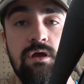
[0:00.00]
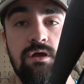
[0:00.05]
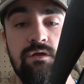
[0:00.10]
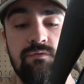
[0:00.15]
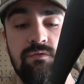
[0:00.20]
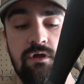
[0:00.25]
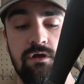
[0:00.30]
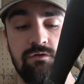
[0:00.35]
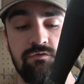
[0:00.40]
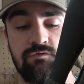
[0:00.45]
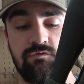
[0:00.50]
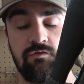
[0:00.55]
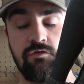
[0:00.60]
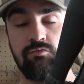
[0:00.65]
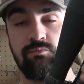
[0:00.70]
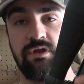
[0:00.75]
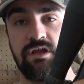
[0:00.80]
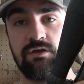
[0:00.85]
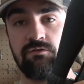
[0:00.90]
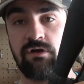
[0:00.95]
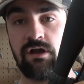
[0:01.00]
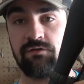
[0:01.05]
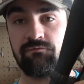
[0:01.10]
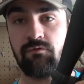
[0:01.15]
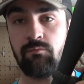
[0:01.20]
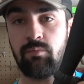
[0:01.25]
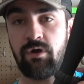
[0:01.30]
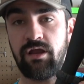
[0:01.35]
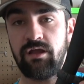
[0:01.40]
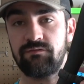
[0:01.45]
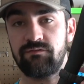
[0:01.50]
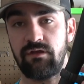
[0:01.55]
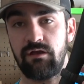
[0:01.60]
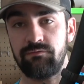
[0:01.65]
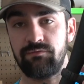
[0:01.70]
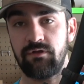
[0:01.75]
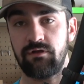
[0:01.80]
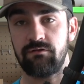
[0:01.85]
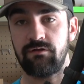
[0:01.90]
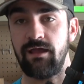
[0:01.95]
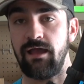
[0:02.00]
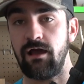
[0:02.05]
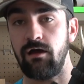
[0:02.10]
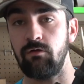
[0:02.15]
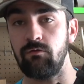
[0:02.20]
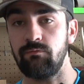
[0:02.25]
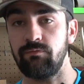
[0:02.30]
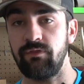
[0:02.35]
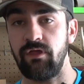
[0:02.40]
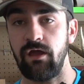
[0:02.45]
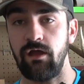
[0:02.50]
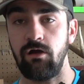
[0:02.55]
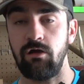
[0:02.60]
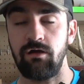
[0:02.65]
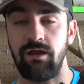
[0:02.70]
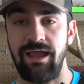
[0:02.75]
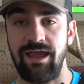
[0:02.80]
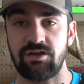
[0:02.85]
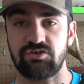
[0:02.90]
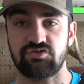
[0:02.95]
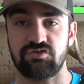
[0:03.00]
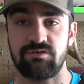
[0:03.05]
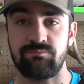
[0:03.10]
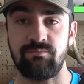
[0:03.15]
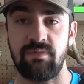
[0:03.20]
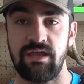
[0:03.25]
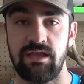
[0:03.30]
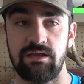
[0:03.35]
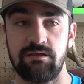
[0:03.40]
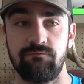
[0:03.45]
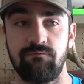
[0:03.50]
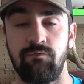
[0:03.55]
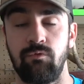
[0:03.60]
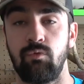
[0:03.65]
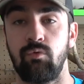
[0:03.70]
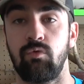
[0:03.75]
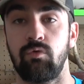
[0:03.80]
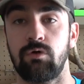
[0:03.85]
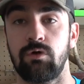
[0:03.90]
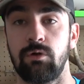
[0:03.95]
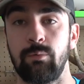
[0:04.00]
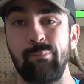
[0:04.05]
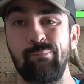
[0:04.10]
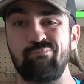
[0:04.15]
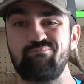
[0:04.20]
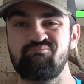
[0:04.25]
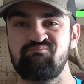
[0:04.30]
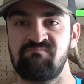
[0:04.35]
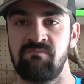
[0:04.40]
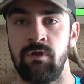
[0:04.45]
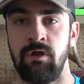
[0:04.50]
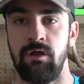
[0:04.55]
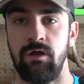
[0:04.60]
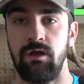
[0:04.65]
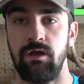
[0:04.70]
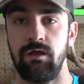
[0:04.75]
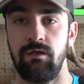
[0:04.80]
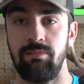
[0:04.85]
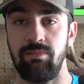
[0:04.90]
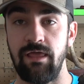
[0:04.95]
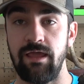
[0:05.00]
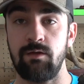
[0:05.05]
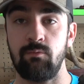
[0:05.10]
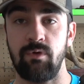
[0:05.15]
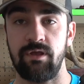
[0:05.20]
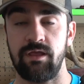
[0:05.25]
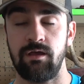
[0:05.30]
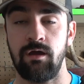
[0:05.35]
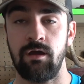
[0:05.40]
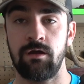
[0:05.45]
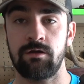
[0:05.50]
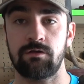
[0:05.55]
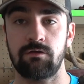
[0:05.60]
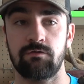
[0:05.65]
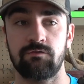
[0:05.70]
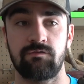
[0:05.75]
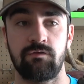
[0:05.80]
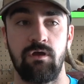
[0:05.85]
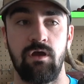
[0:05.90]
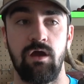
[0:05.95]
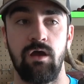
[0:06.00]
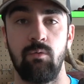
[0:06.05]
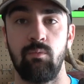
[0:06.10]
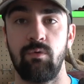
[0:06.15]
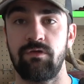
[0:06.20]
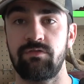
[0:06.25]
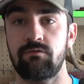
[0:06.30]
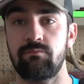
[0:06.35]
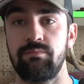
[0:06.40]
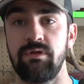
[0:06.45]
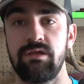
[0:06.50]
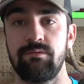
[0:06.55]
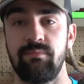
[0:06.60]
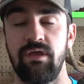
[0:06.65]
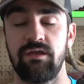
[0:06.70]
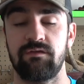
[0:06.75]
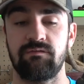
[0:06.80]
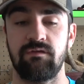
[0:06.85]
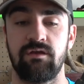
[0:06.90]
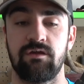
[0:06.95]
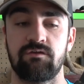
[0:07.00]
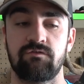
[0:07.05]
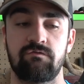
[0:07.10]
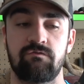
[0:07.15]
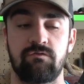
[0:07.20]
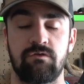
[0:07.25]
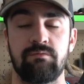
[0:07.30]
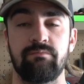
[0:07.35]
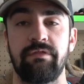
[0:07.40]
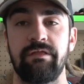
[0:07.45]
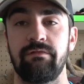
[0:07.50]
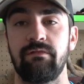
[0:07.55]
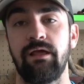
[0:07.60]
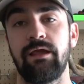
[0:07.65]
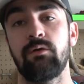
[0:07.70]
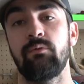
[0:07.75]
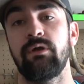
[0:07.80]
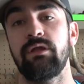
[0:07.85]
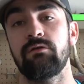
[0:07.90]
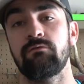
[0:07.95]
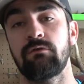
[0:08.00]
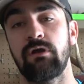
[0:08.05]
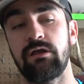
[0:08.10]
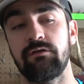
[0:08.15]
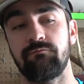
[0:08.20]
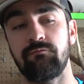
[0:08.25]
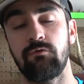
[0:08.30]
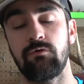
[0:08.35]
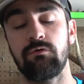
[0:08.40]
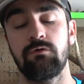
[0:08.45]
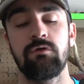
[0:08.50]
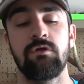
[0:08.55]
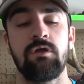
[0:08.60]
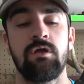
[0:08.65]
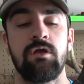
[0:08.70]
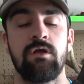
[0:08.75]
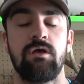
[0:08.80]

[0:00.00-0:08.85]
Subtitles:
There are so many rifle brands out there now that are actually made for lightweight hunters. Weatherby makes an extremely lightweight rifle.